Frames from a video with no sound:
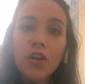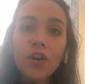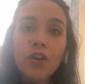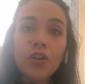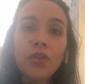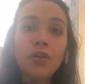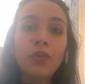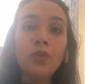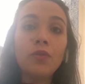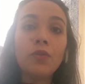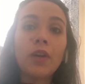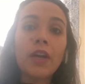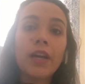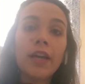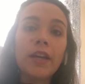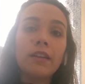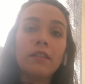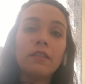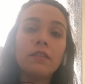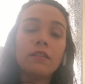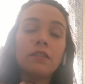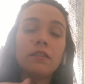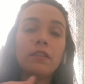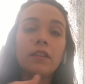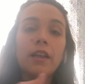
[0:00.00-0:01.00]
you
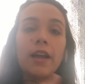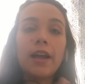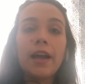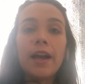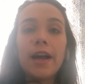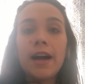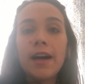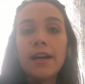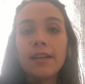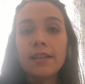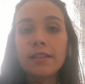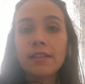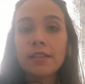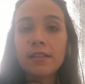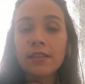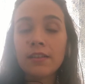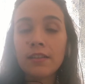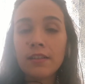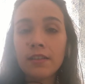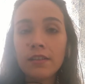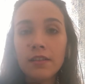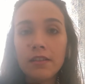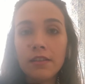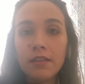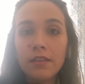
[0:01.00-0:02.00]
can
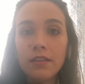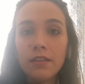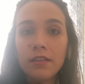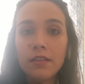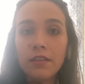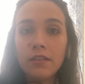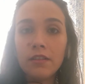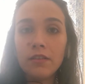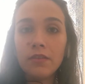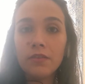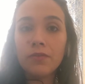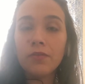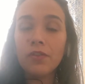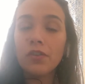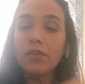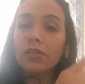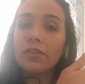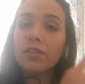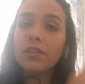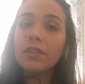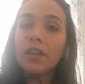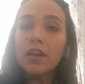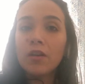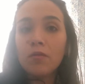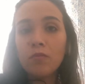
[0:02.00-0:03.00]
ask for
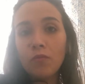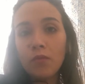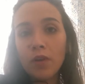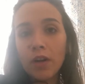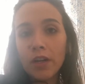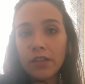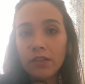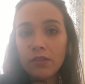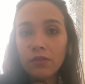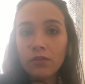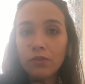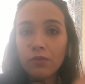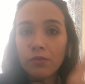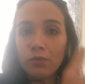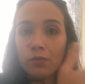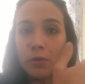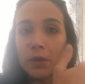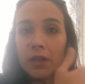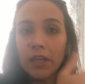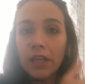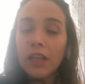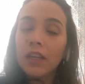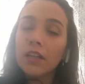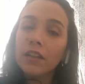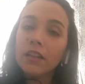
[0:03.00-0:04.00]
someone to do
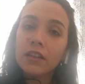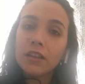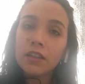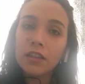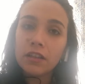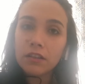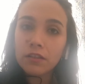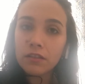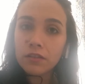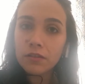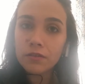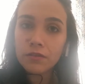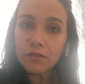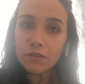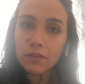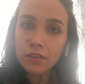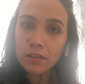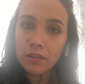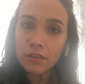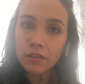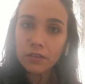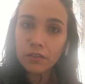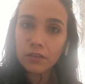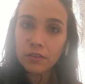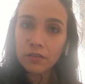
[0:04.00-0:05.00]
a healing
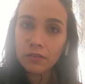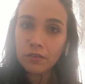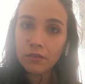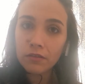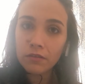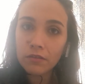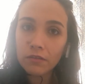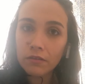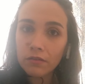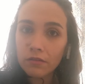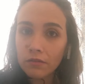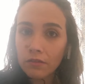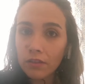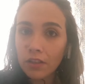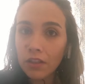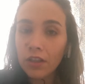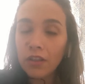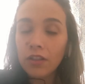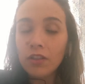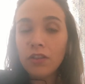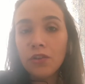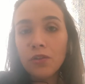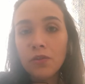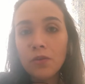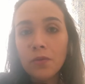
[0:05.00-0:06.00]

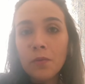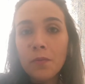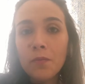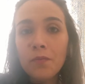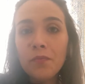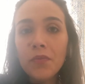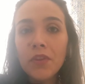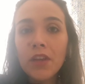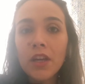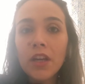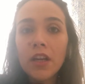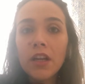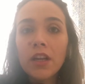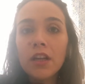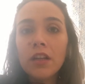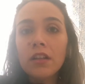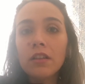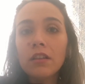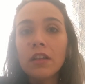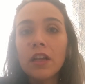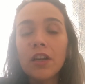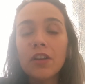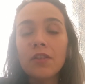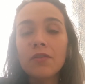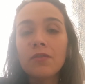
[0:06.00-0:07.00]
in you.
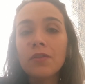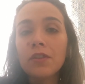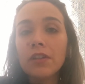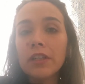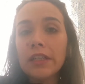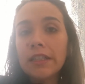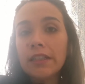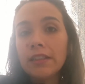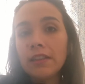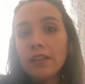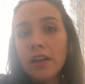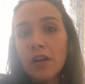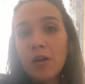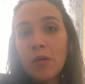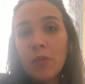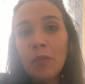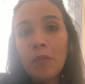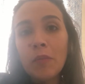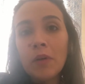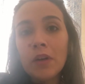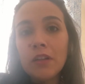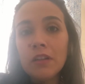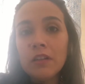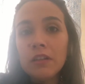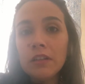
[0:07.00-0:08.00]
Like, for
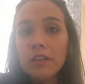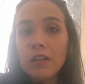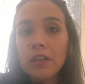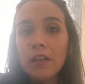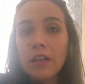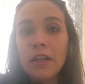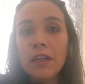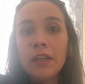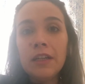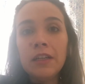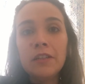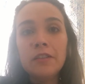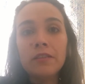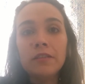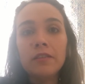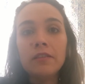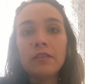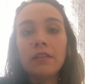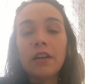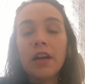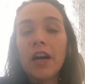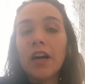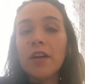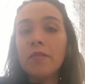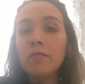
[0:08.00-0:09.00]
example,
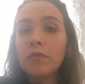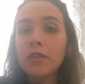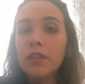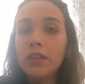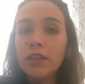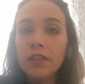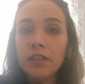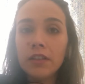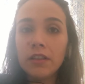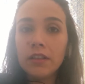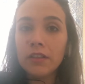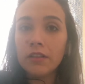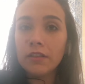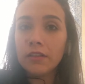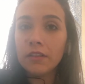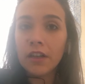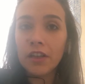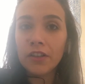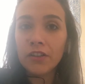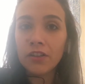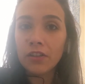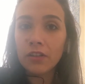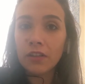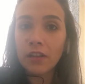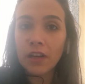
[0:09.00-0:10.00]
I'm a
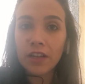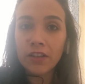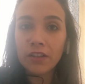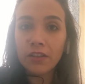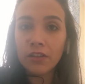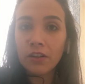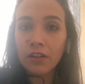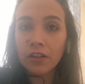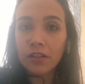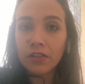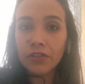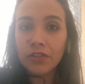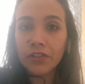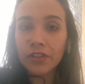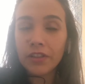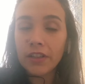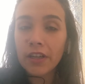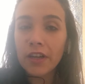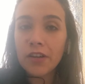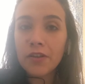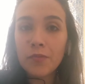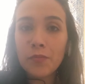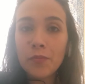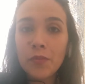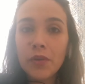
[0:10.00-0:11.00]
natural gynecology
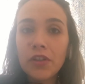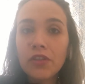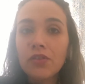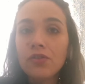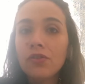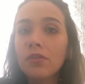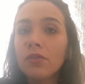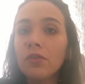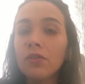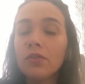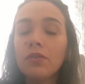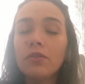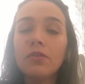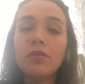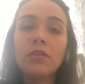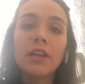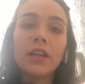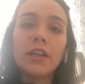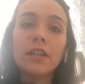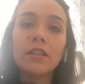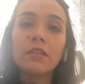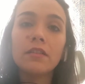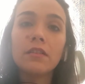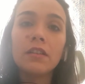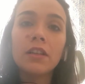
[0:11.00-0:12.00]
therapist, so you
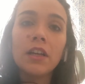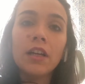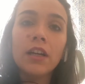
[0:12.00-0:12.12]
can